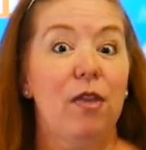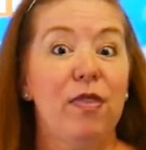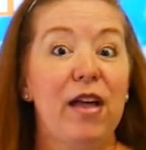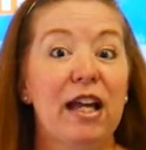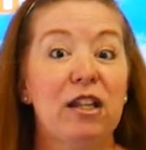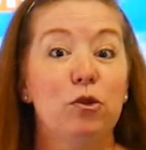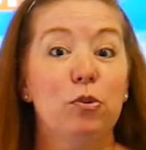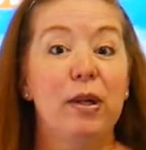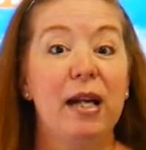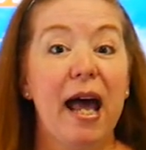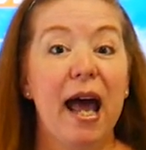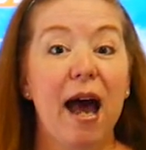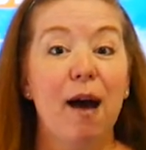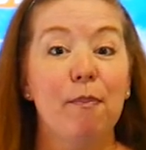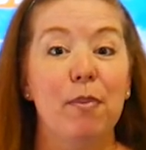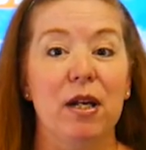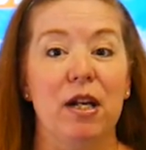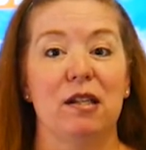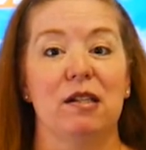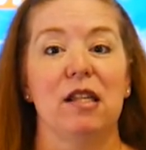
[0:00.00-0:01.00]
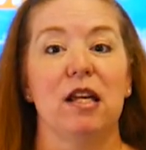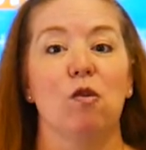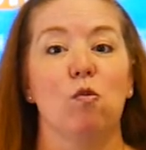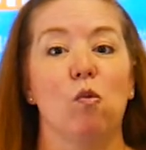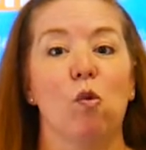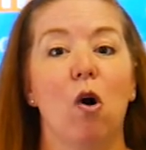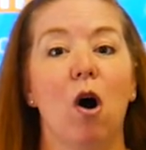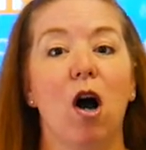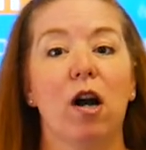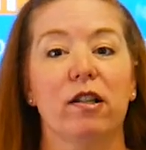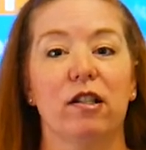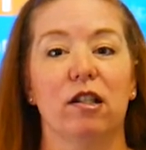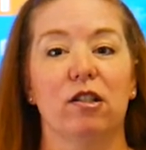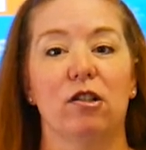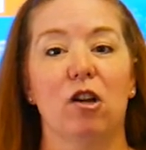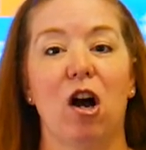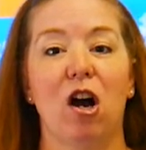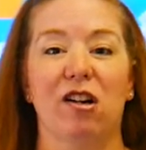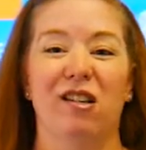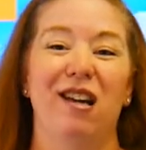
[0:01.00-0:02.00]
That's what happened as they walked and
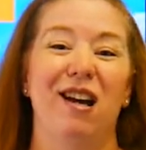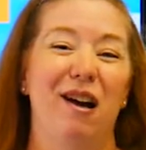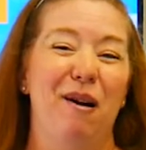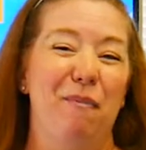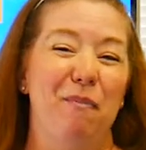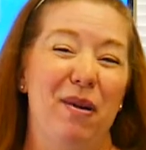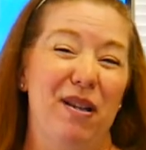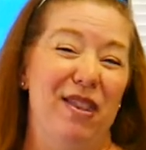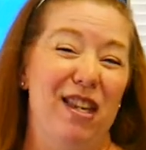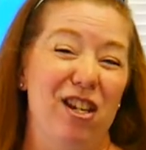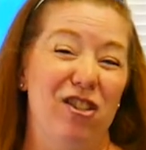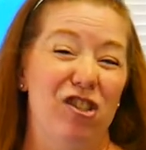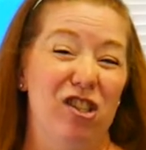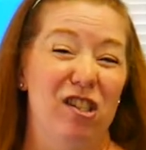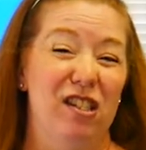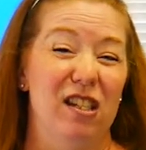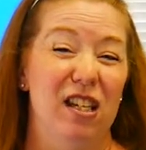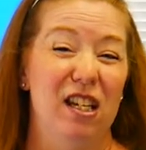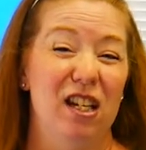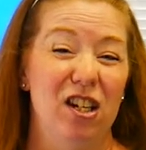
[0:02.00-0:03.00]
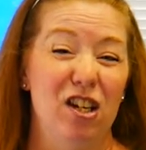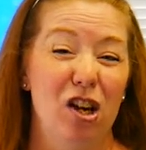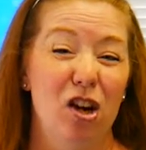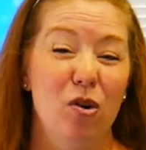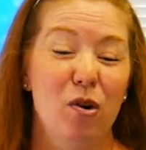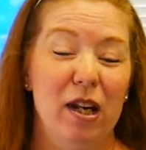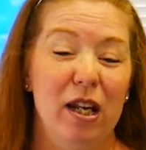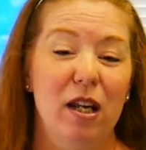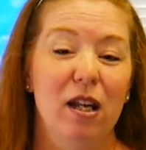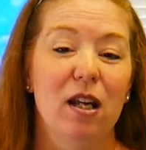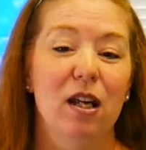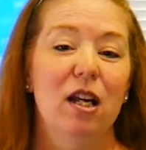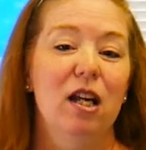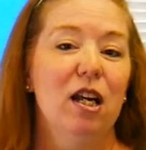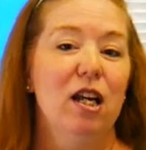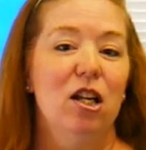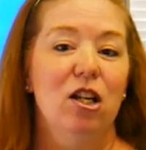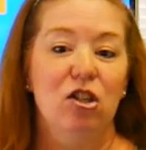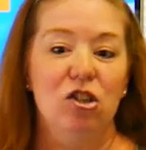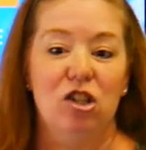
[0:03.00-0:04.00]
talked, but they just didn't know it.
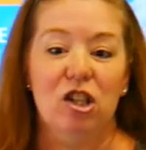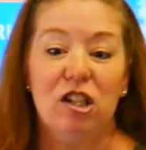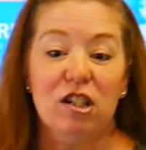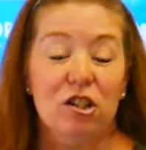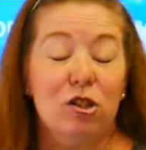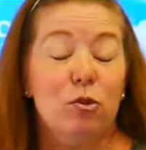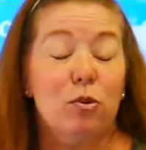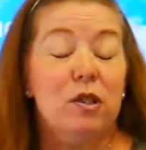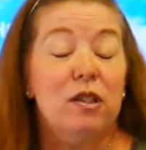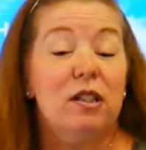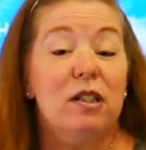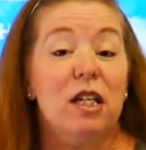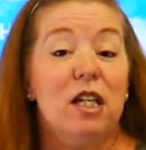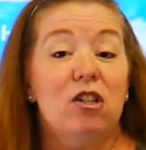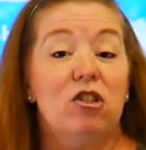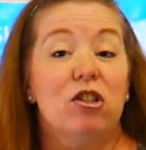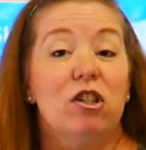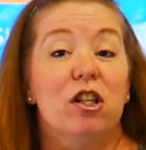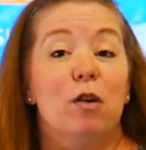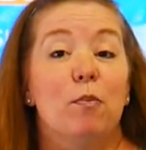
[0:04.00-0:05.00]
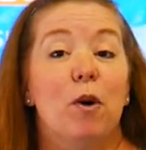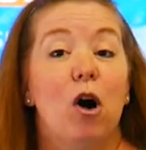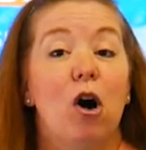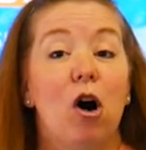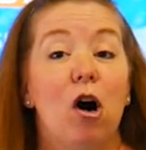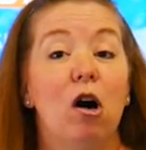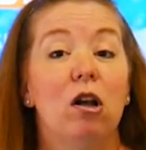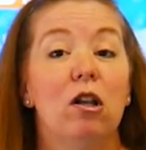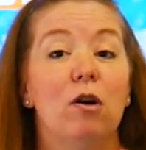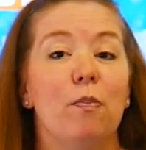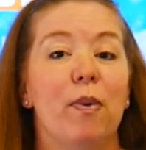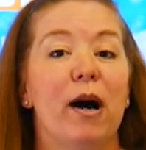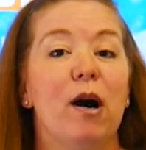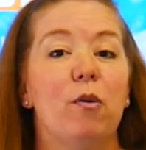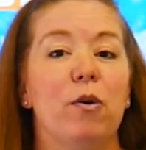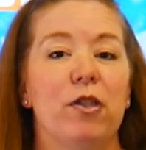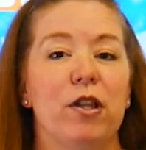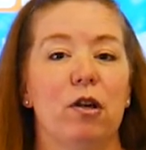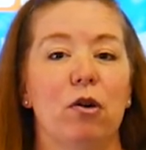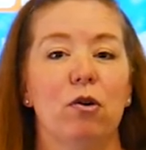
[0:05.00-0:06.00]
Jesus was teaching them all
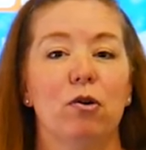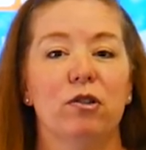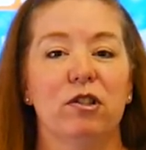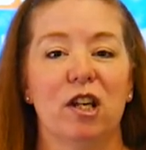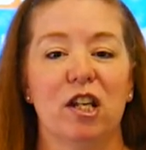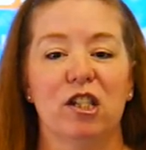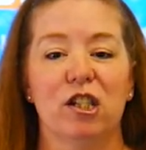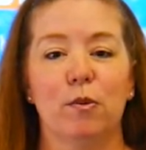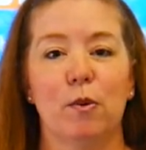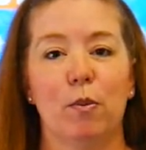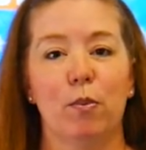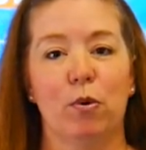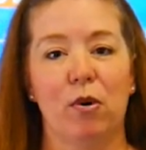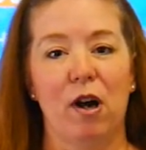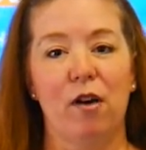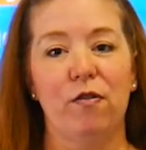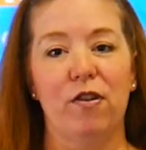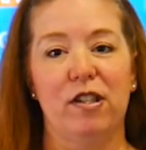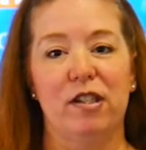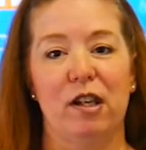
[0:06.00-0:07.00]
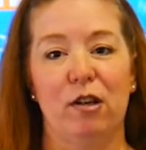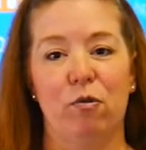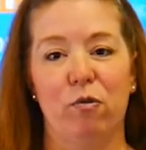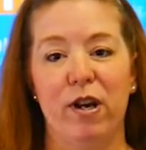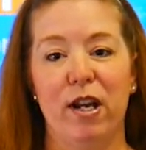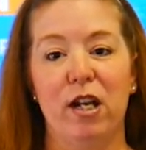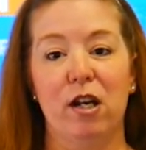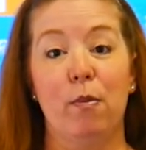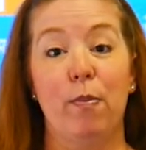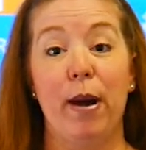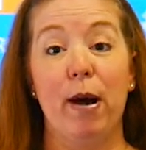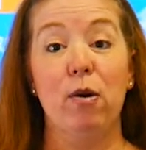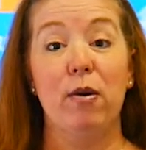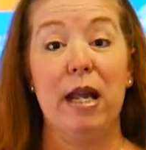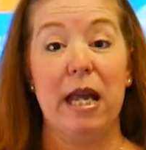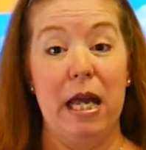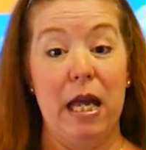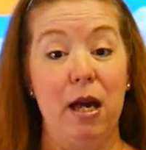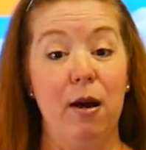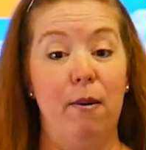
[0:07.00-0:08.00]
about what the Old Testament prophets had written about
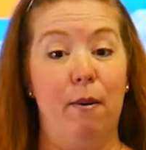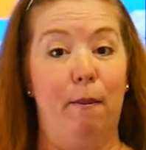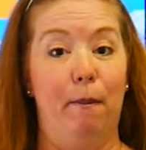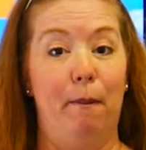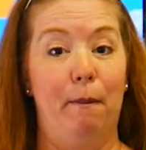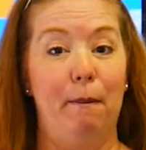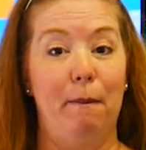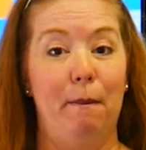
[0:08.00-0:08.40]
him.